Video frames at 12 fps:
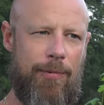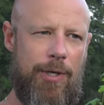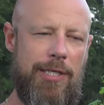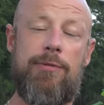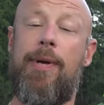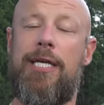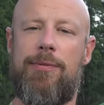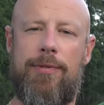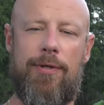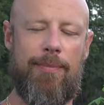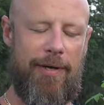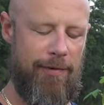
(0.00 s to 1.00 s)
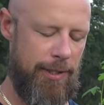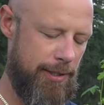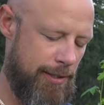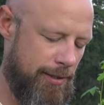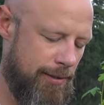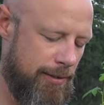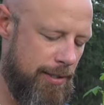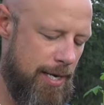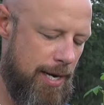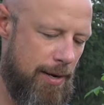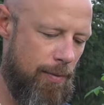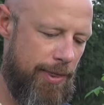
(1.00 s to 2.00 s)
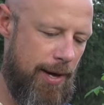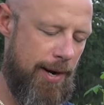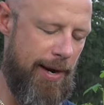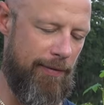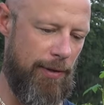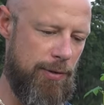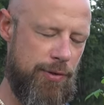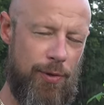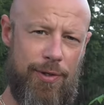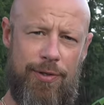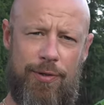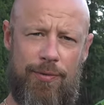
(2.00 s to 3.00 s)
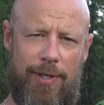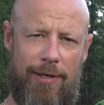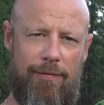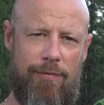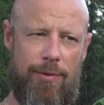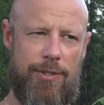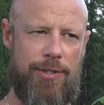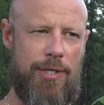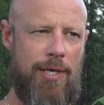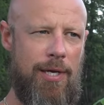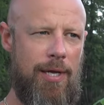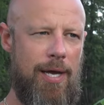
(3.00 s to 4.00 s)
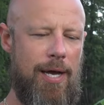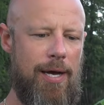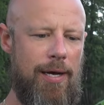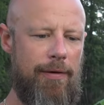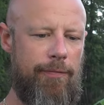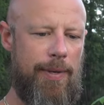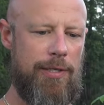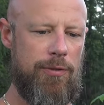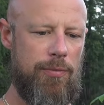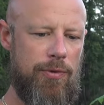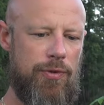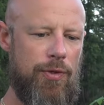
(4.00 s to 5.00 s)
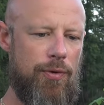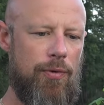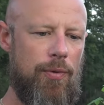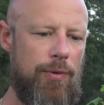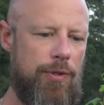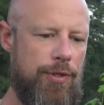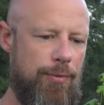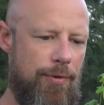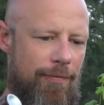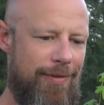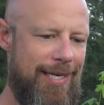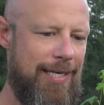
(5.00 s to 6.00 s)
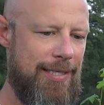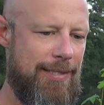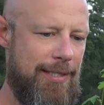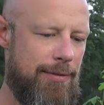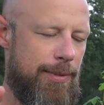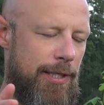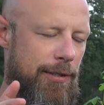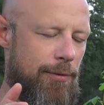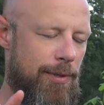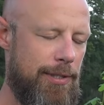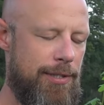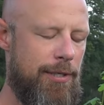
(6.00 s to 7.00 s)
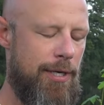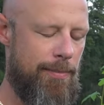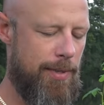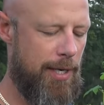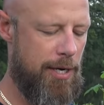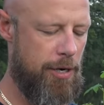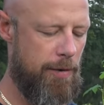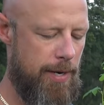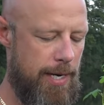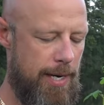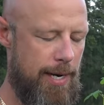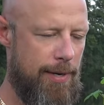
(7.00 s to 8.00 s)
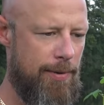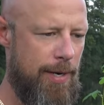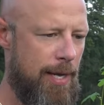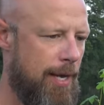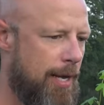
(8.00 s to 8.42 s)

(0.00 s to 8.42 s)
create space between my vehicle without having to resort to deadly force if possible. So two of these particular ones are in my car right now.